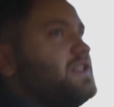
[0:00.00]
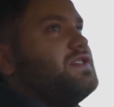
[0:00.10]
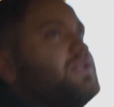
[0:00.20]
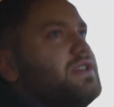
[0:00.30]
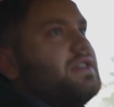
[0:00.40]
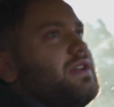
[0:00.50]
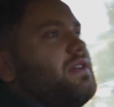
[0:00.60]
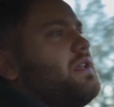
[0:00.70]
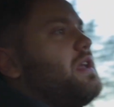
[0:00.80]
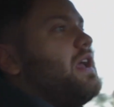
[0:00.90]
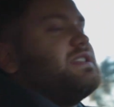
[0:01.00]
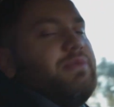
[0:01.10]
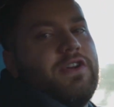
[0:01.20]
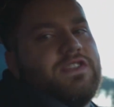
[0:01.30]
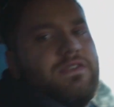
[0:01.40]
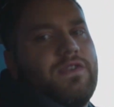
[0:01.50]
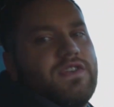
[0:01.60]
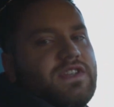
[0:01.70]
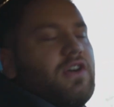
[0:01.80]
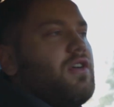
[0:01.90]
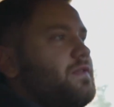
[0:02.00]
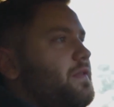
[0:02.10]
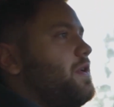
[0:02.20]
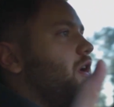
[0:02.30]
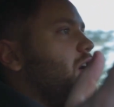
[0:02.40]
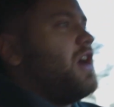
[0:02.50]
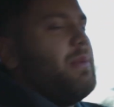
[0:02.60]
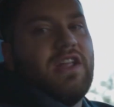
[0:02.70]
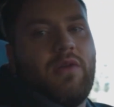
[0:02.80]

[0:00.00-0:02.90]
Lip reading: into it, experience it for yourself. Comment